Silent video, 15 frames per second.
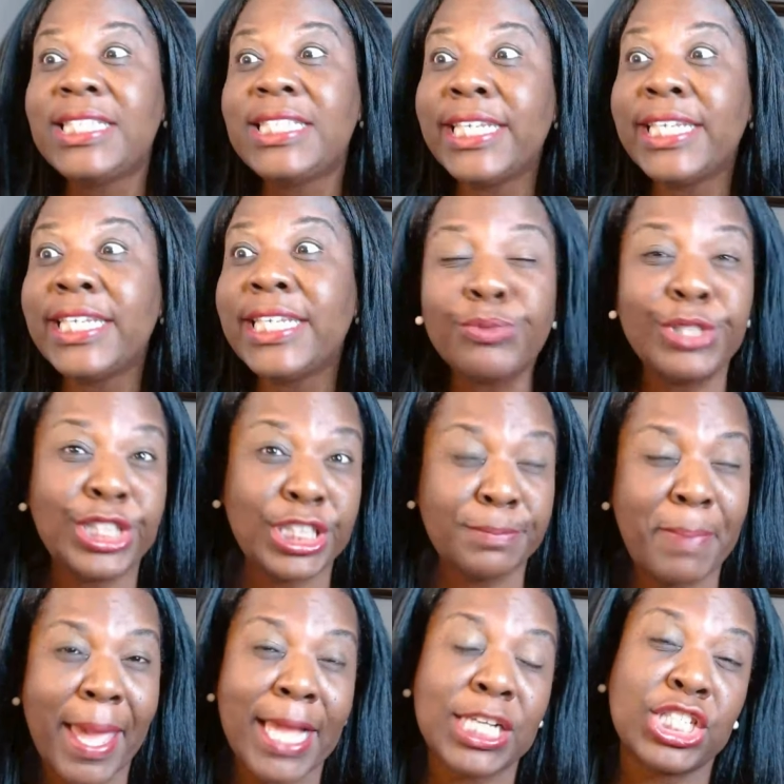
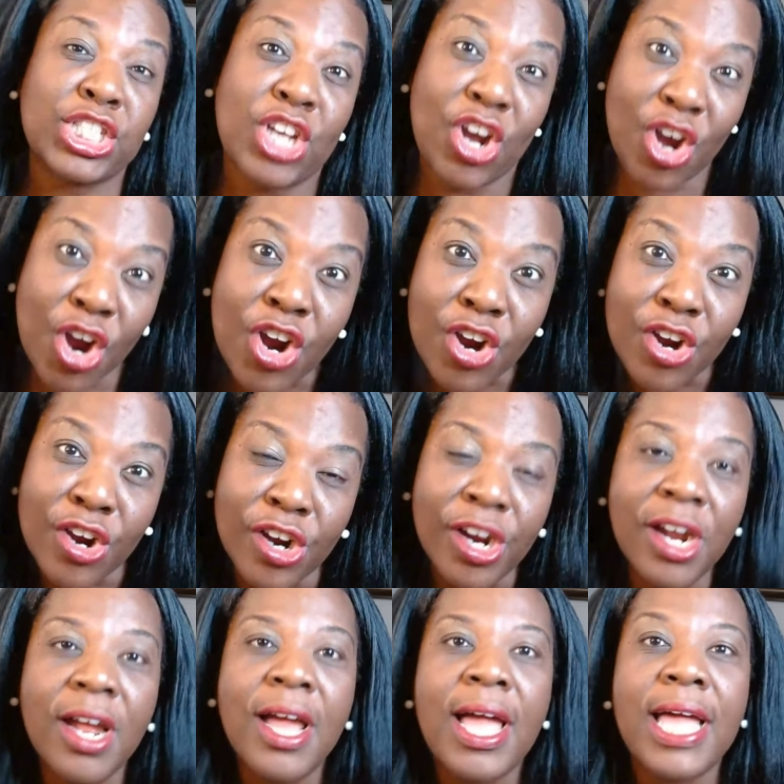disrespects her,
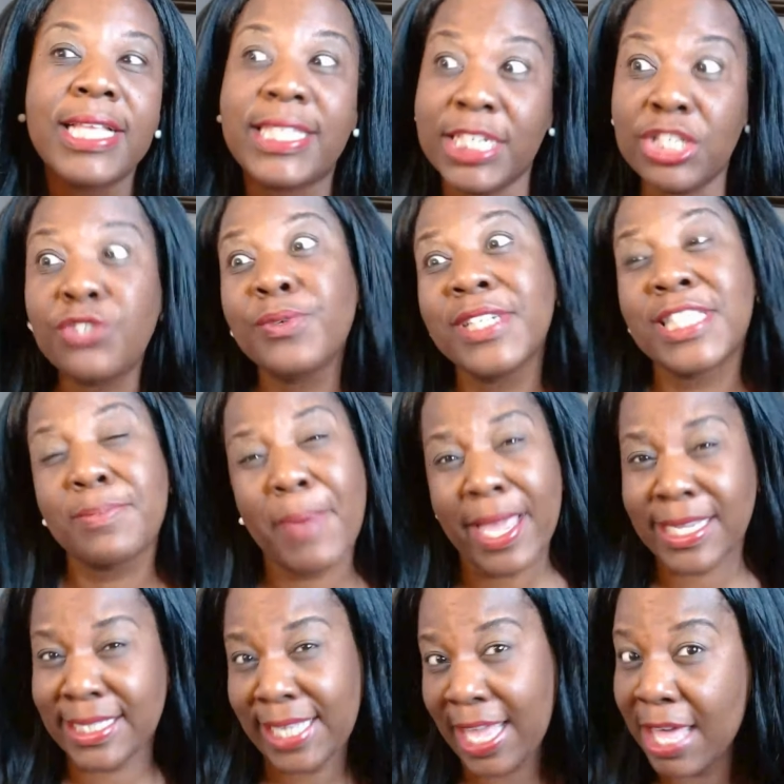
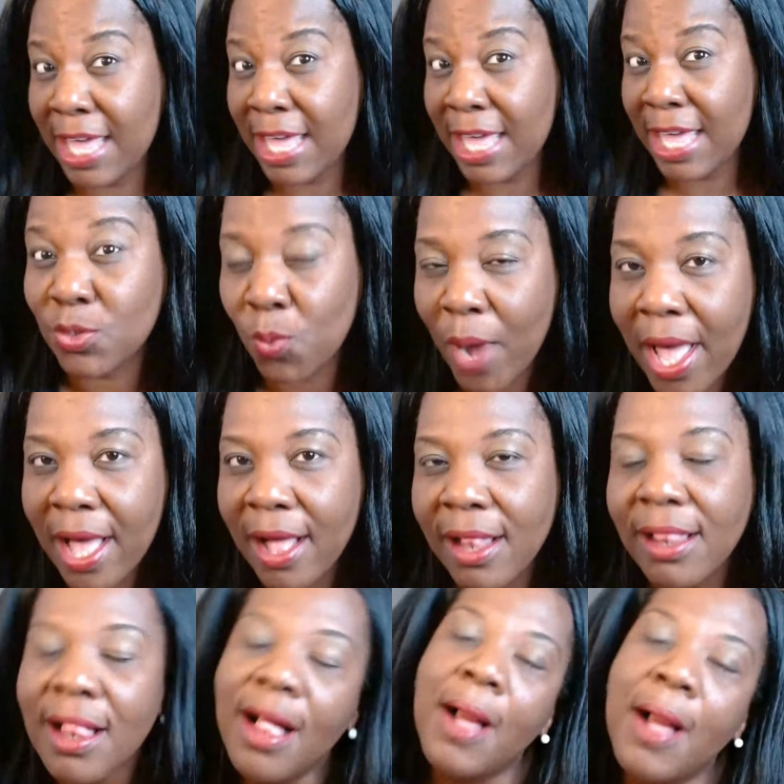disrespects him as
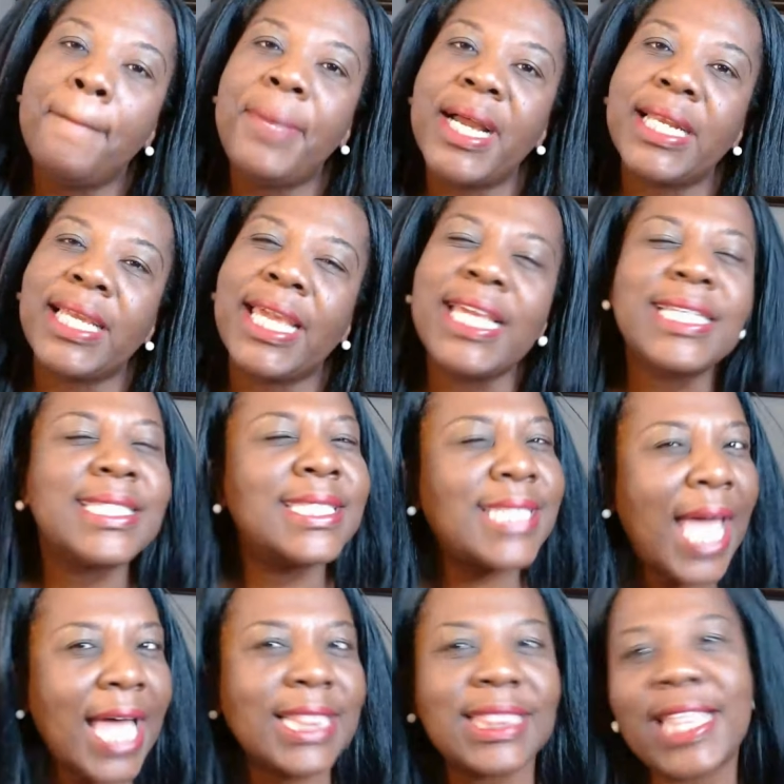well. But he
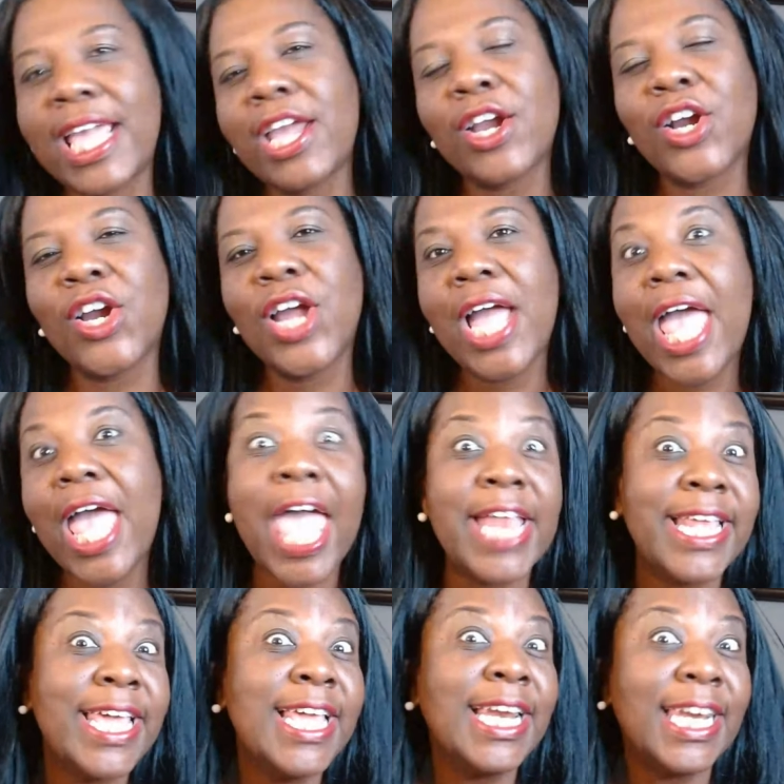sat there
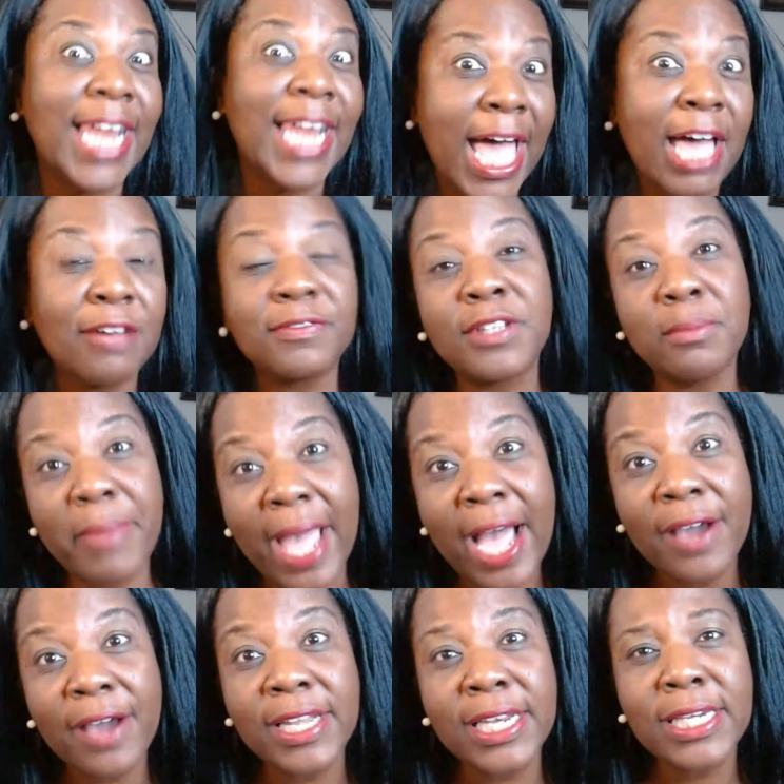and he laughed
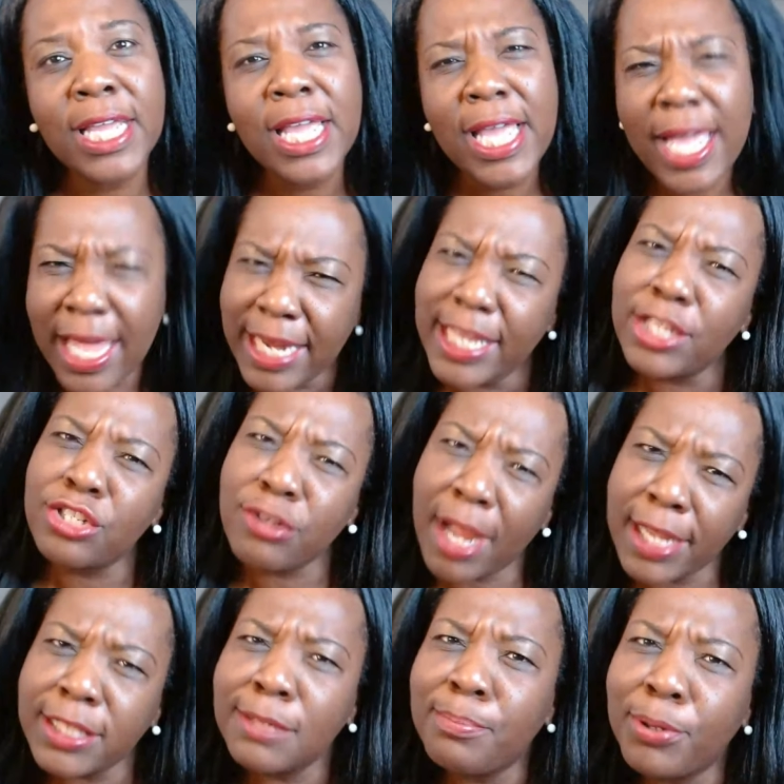about it. And he
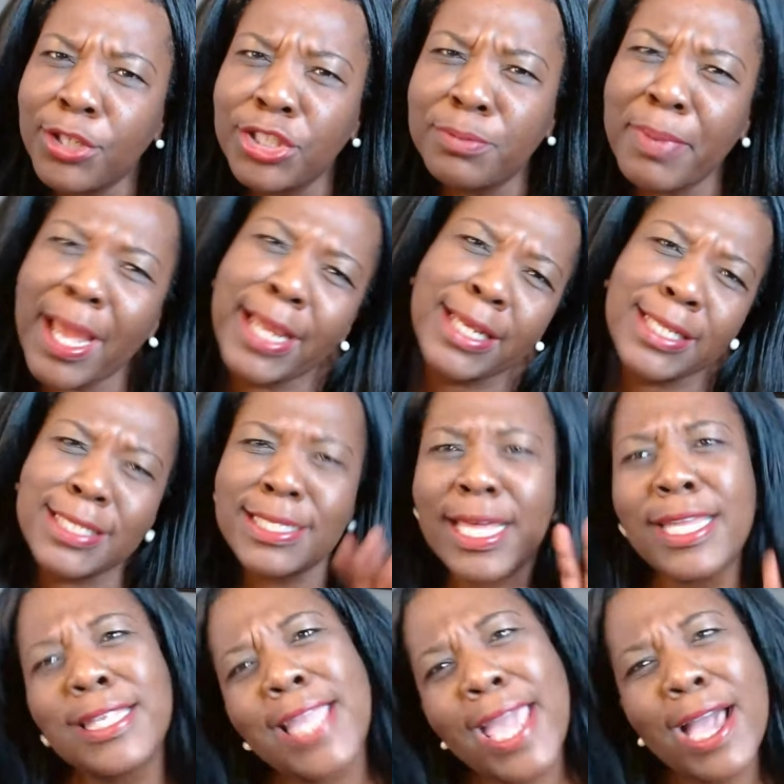tried to push back and
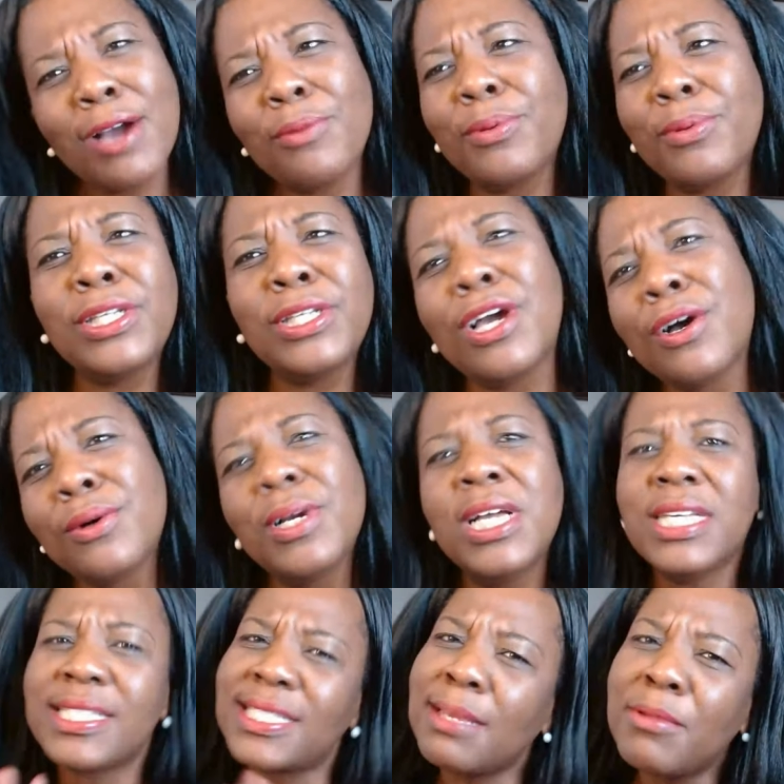say, yeah, well, you know,
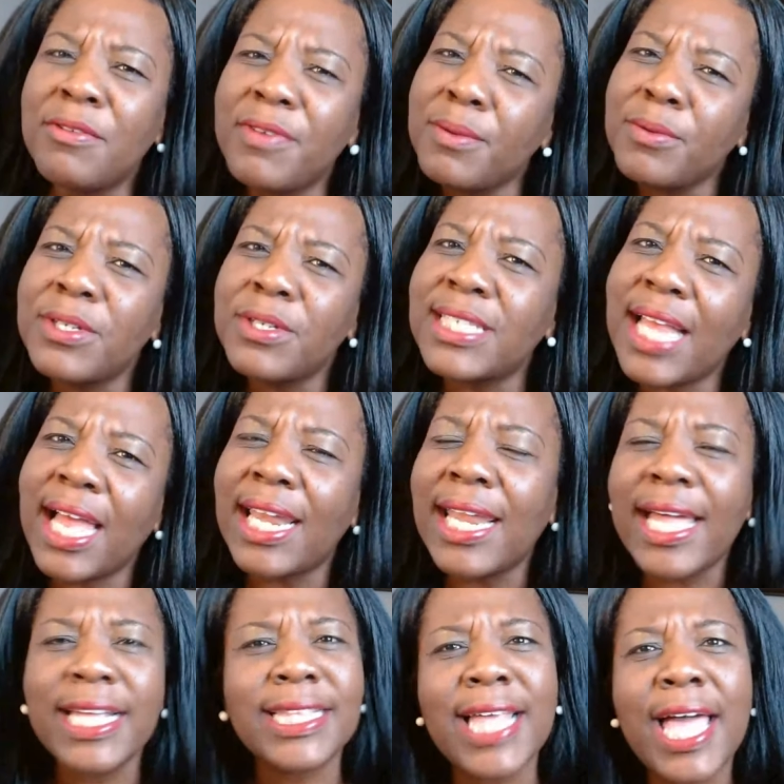some of it was not
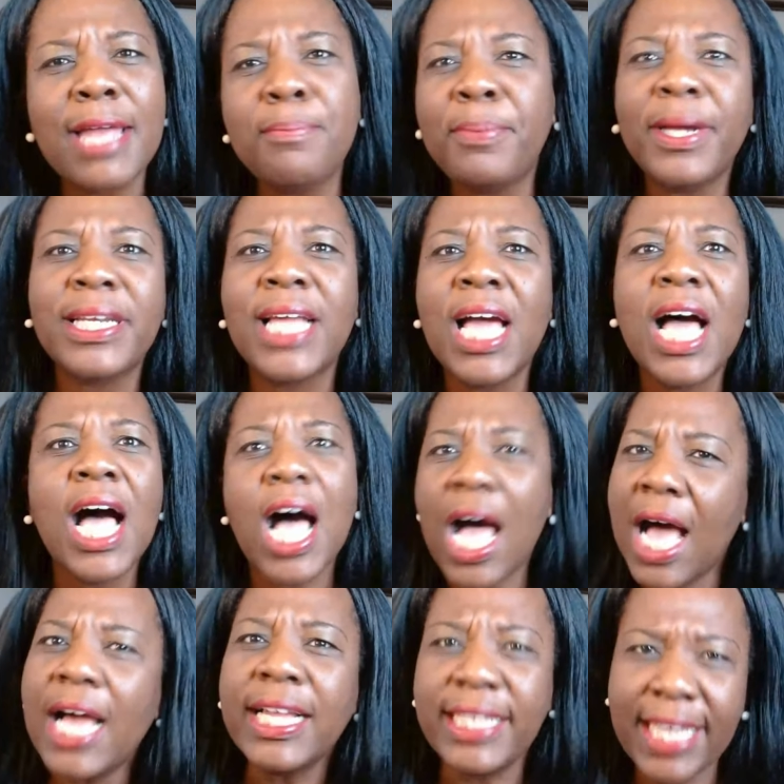like that. But
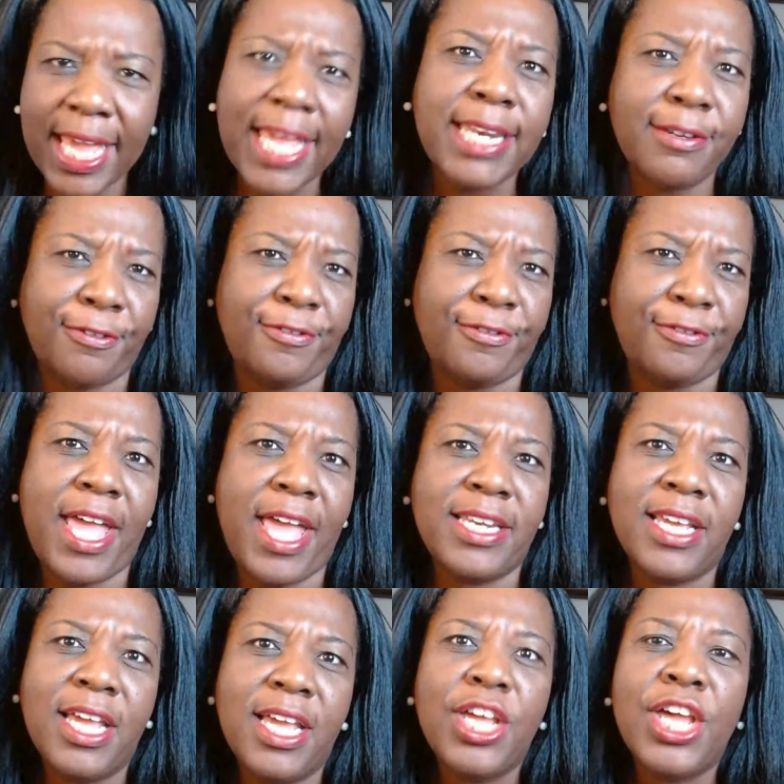again, friend,